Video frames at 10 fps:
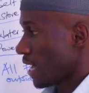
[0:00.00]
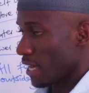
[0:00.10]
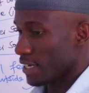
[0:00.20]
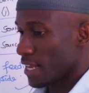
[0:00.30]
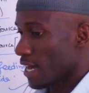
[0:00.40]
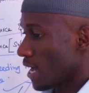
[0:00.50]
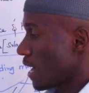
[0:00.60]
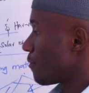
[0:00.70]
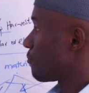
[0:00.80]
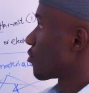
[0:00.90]
and
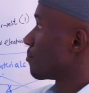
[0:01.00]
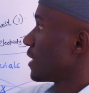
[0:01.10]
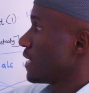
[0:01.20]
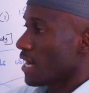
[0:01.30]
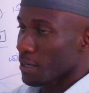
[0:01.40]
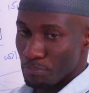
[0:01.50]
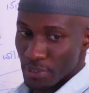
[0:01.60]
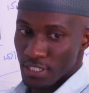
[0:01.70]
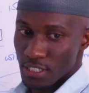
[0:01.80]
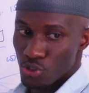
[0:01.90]
from the dung
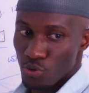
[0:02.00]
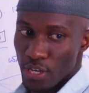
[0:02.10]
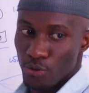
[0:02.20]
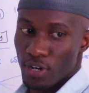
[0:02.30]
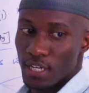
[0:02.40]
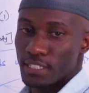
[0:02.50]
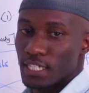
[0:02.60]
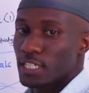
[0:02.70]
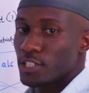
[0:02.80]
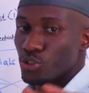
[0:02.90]
pit is where you can
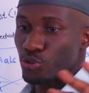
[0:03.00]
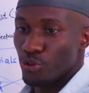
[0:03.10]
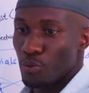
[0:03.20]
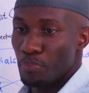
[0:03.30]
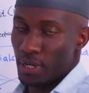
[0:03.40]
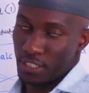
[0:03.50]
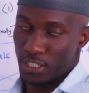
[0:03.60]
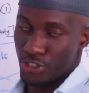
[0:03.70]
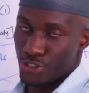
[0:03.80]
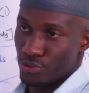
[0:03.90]
take into your
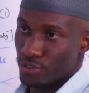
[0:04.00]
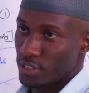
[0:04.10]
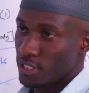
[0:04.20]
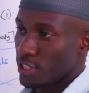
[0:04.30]
plantation,